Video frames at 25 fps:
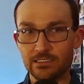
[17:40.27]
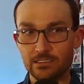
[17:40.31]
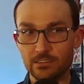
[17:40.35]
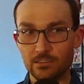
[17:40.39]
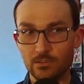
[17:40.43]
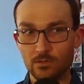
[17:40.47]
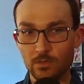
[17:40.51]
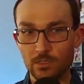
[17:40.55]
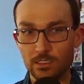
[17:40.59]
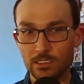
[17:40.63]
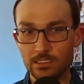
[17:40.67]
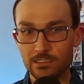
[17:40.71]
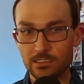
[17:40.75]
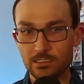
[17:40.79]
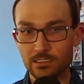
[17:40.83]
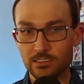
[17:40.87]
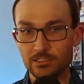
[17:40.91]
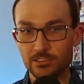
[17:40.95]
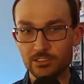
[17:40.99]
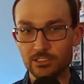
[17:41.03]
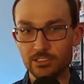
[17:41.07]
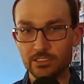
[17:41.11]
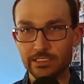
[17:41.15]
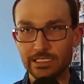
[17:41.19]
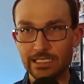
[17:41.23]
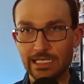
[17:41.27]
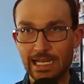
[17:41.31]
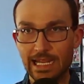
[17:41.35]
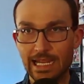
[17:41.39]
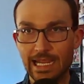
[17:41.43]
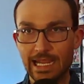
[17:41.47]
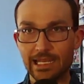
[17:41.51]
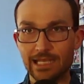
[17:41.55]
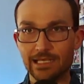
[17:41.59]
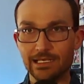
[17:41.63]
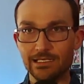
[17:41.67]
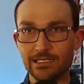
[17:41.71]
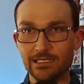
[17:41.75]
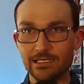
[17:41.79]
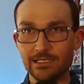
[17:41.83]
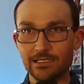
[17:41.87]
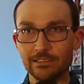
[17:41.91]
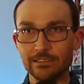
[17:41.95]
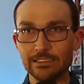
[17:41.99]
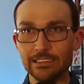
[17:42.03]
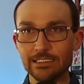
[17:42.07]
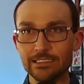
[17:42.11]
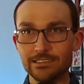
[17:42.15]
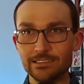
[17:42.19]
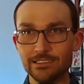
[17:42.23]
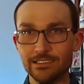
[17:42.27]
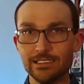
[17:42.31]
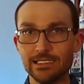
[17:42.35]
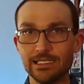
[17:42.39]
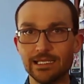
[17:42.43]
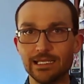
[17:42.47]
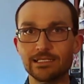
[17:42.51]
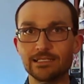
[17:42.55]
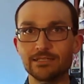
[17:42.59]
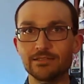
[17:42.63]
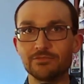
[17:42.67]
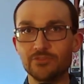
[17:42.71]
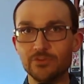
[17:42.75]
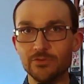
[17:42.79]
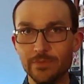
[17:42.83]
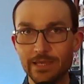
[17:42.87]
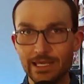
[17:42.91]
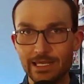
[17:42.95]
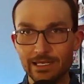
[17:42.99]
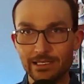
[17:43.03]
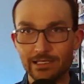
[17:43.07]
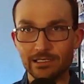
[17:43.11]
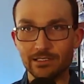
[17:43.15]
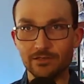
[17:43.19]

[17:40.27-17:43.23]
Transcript: the ones that are just going to lead to the end of humanity